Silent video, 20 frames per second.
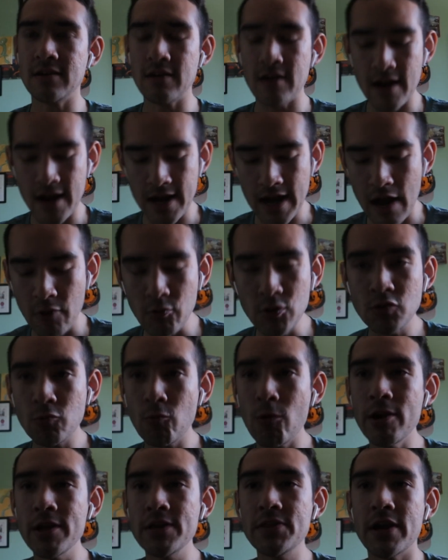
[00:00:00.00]
Alright, I was
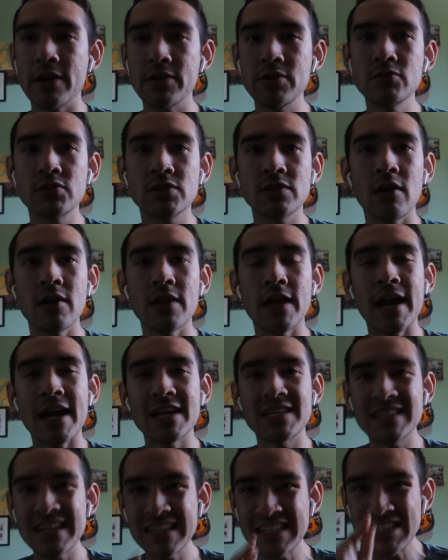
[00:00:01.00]
worried there. You saw that.
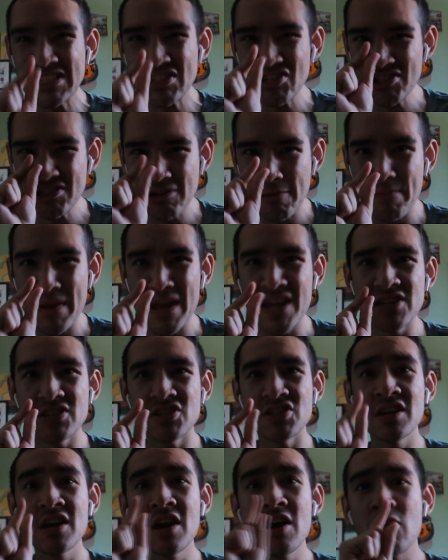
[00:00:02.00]
I sent it just a
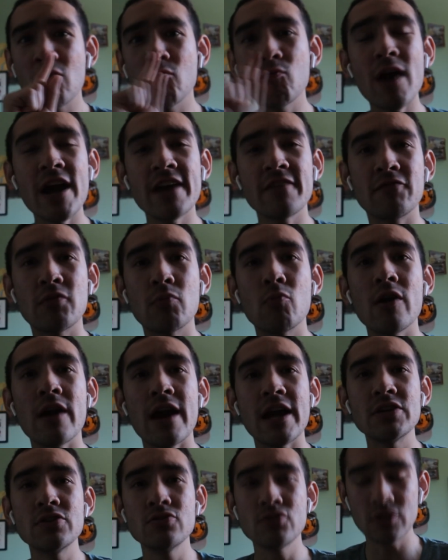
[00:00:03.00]
pinch right from
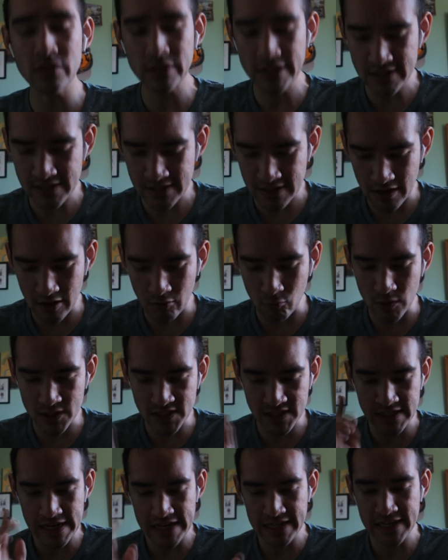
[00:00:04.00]
where I usually
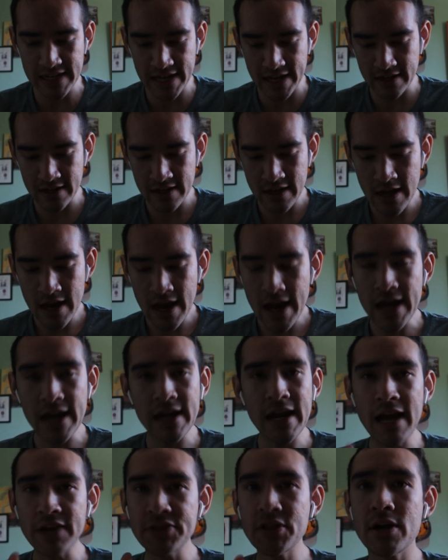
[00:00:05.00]
was sending it,
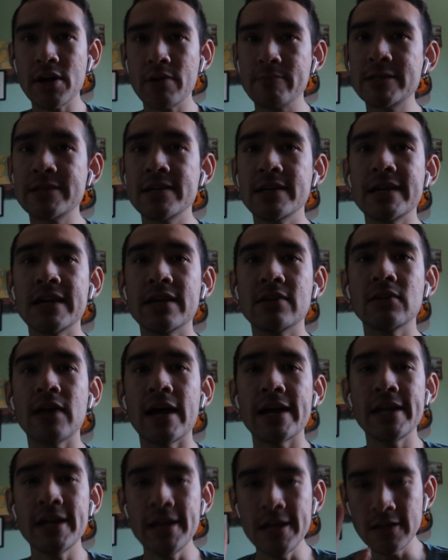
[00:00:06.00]
and I thought I was going to get a
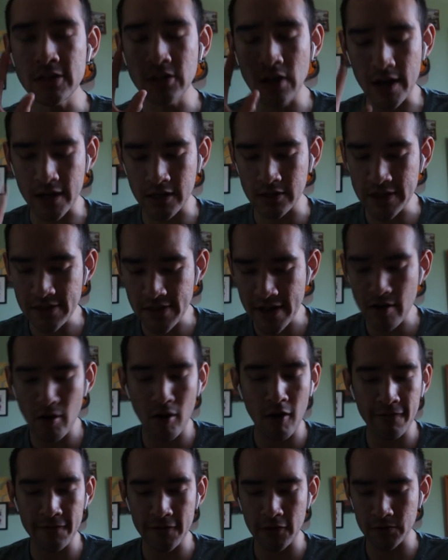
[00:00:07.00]
light hit. Luckily, they
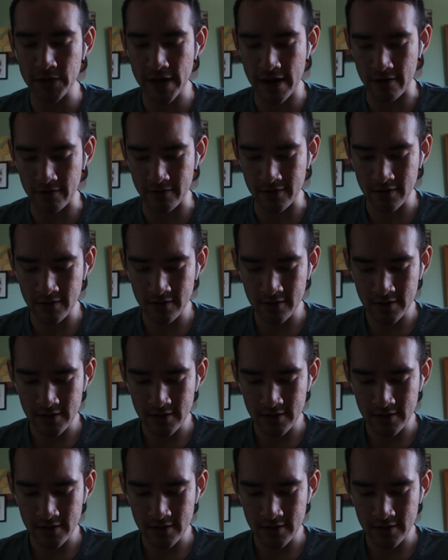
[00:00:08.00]
all fell down.